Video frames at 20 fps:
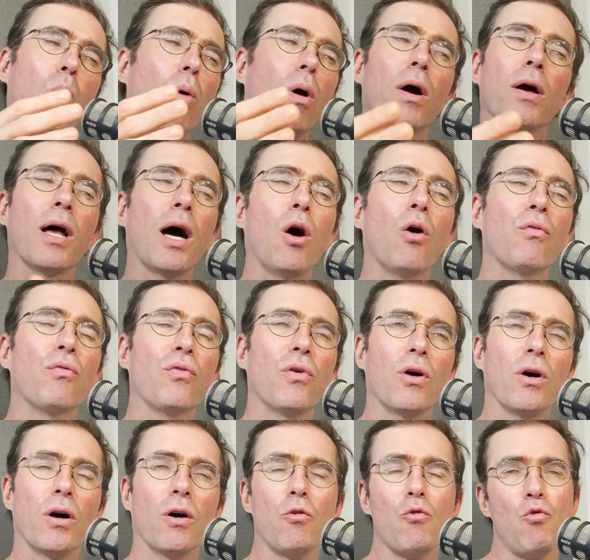and how
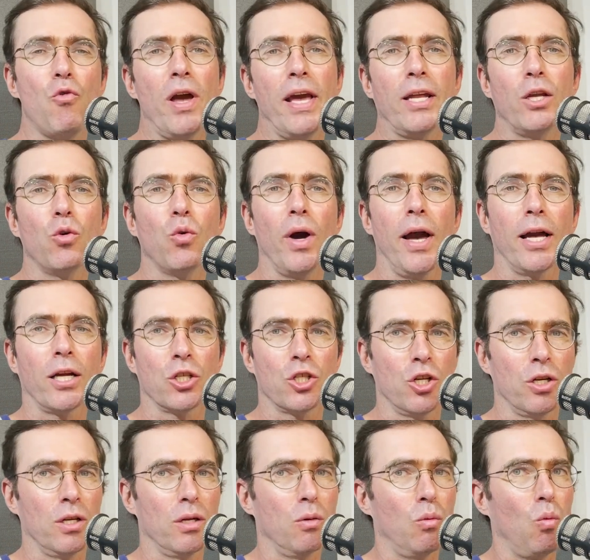far radio
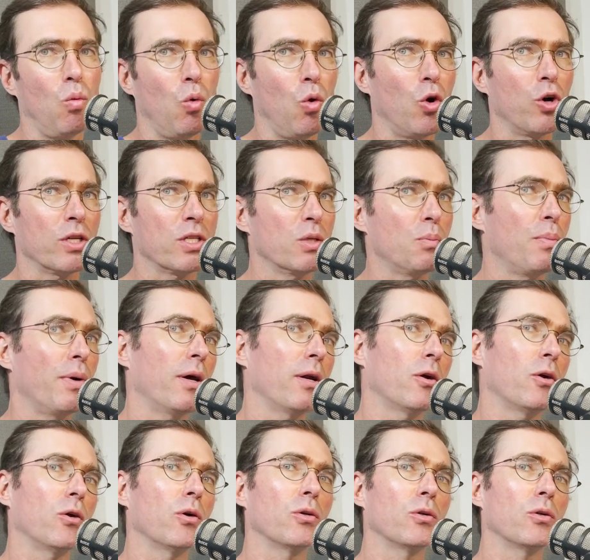actually works better